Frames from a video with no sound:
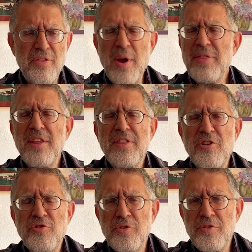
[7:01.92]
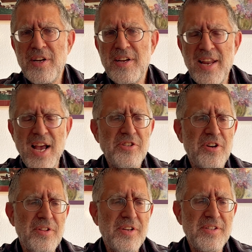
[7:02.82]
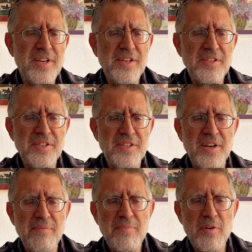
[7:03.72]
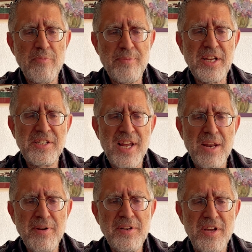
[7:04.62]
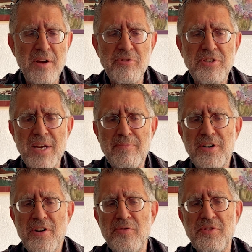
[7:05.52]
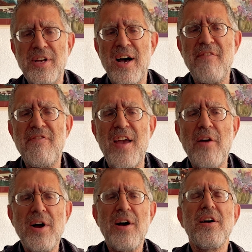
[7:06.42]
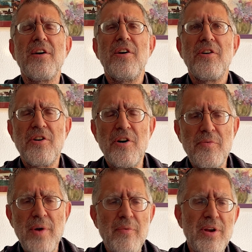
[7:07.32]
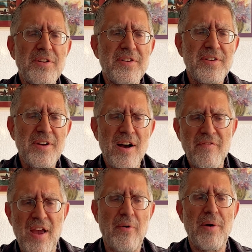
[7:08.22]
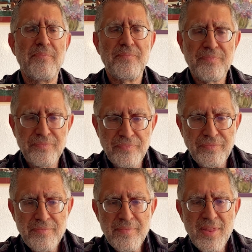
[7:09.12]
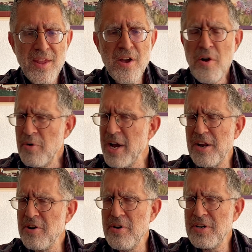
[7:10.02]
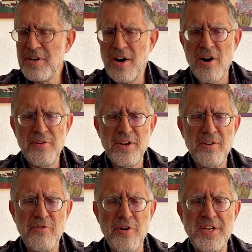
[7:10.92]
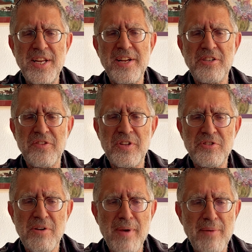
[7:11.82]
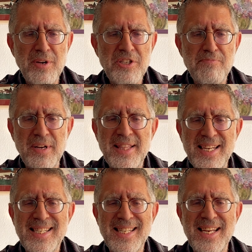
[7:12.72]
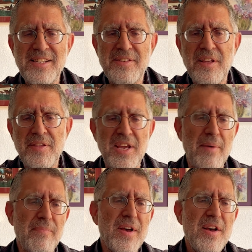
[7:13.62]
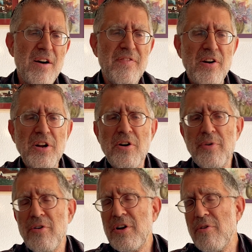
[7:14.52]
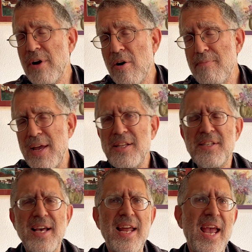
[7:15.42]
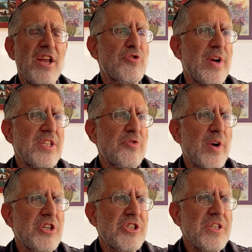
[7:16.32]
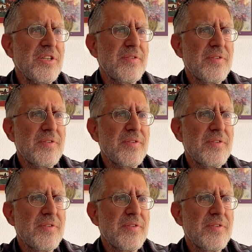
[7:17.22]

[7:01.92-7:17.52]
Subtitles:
thread that they drew that connects all these things is a rabbinic statement. The Hebrew statement goes, Avera goreret avera. We're not going to go into all the gory details of those commandments, but this is the theme. Avera goreret avera means that a transgression